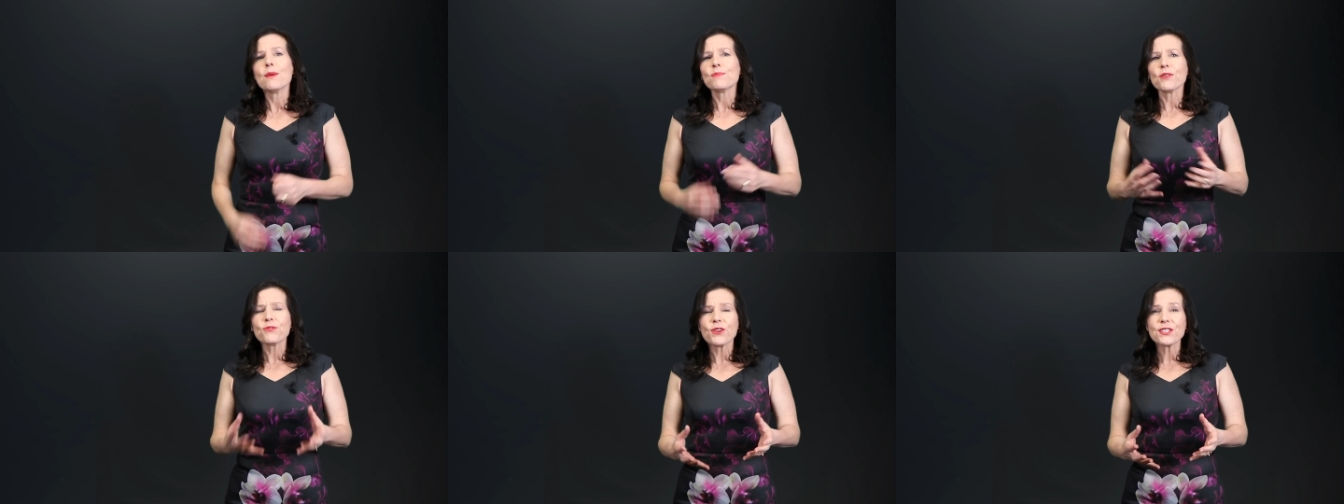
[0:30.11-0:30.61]

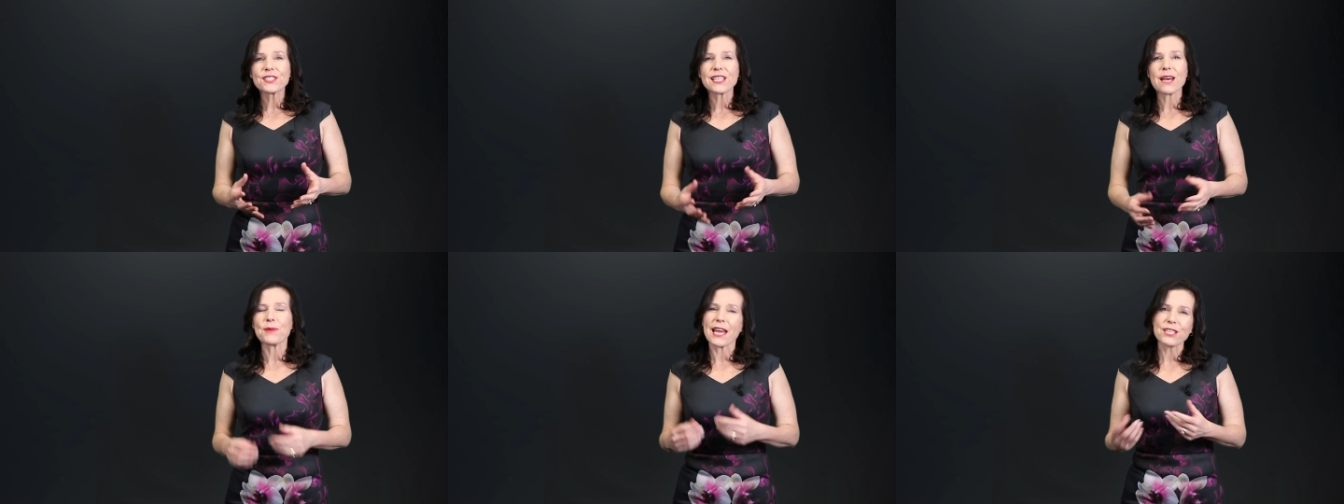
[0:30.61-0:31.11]
But first
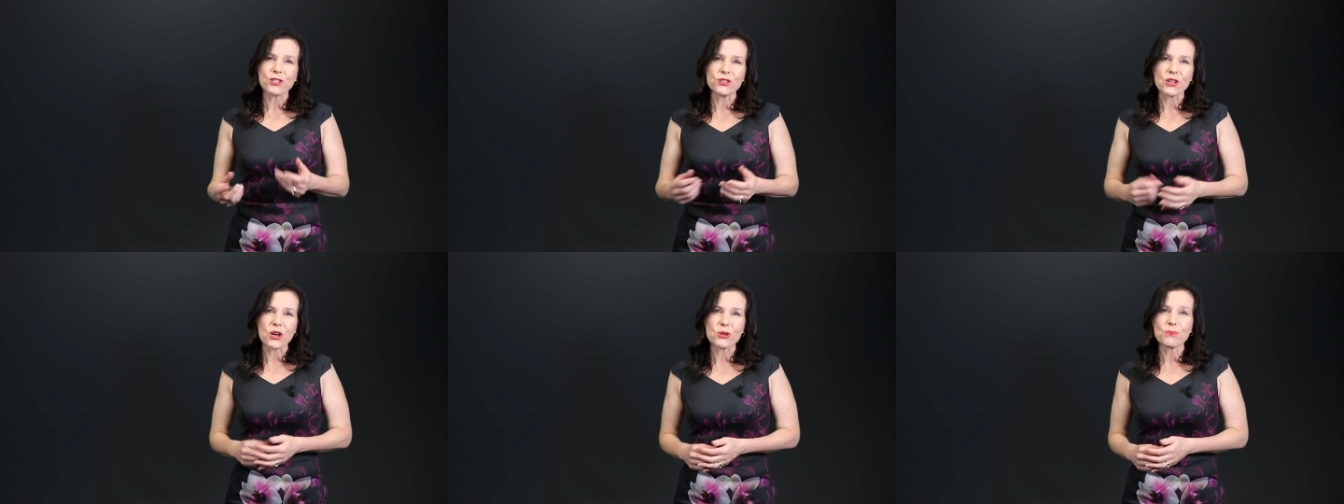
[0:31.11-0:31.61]
up, as you
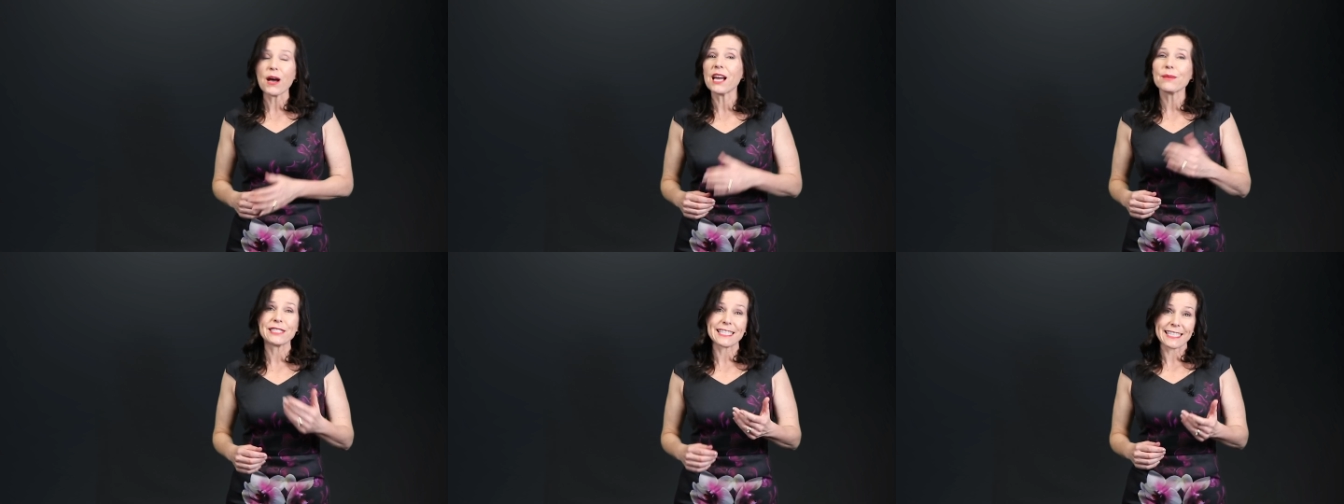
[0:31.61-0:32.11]
know,
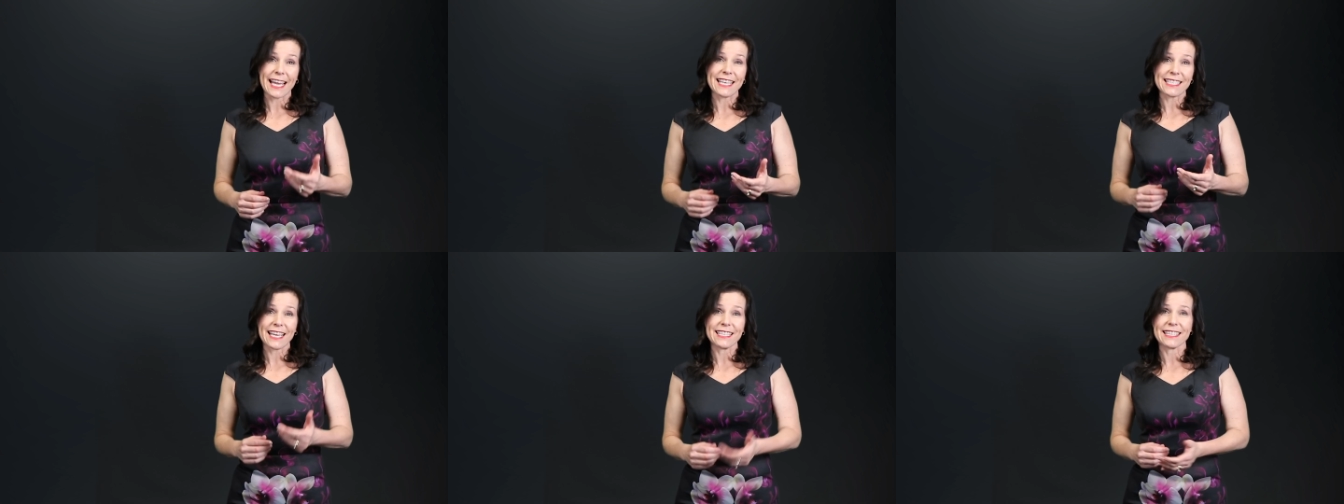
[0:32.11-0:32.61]
Parliament
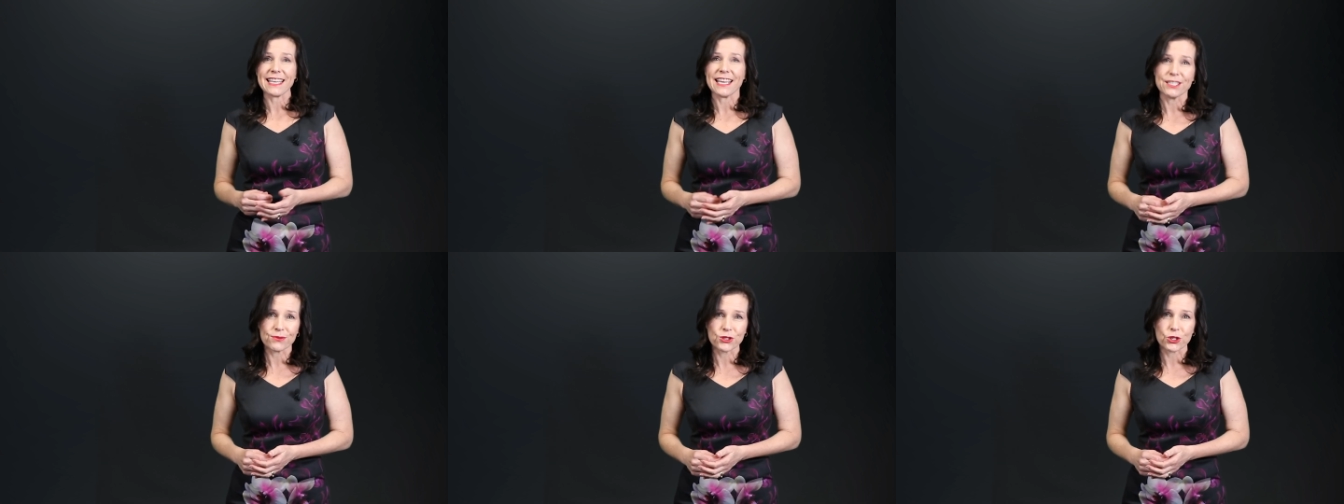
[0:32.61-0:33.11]
sat at the
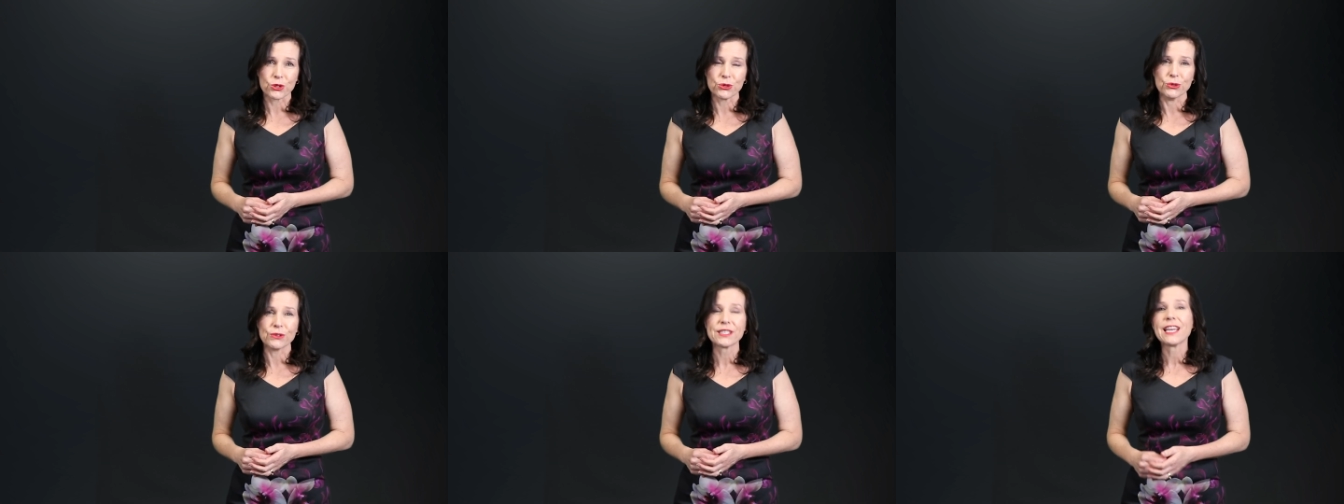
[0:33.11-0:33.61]
end of
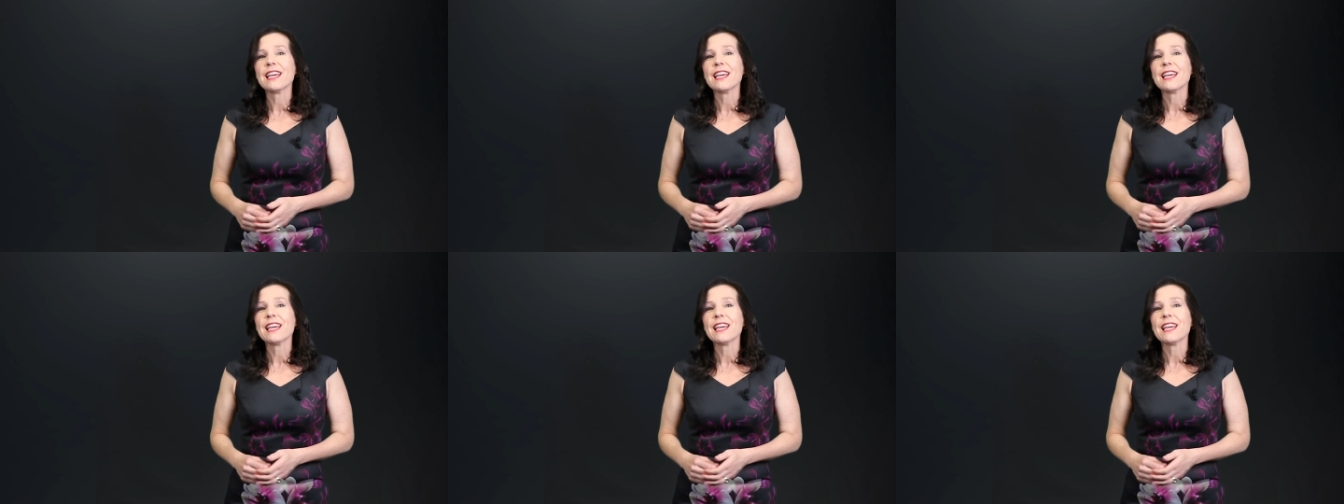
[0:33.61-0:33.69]
June,